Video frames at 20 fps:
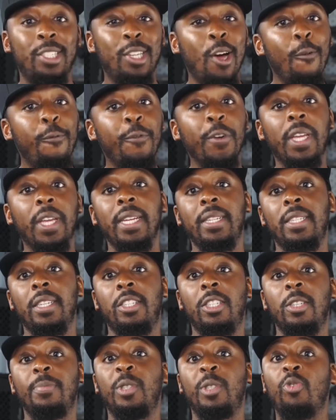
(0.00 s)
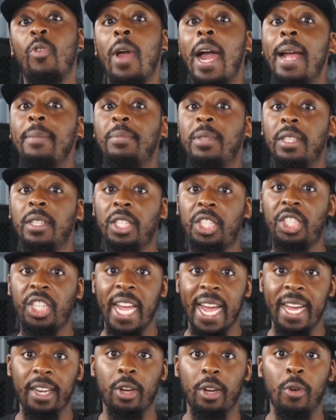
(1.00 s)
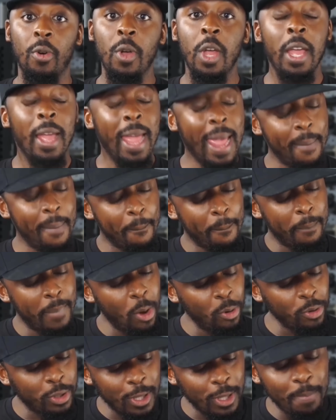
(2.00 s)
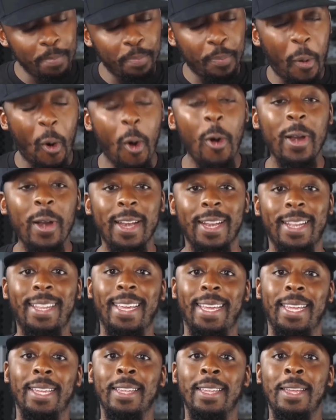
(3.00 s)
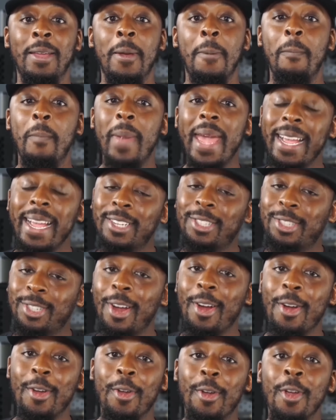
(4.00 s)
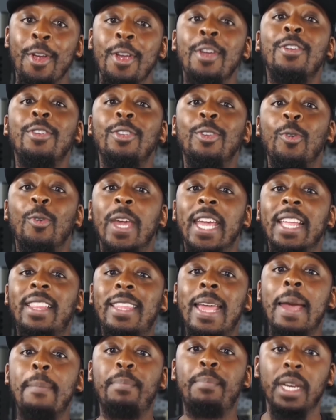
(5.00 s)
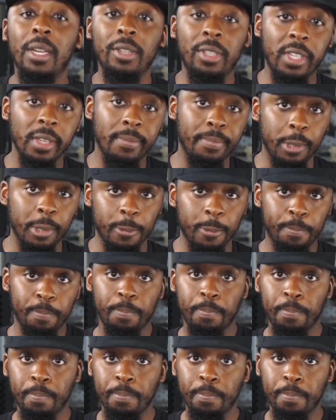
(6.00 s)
And don't forget to subscribe to the channel. And most importantly, make sure you hit that bell symbol.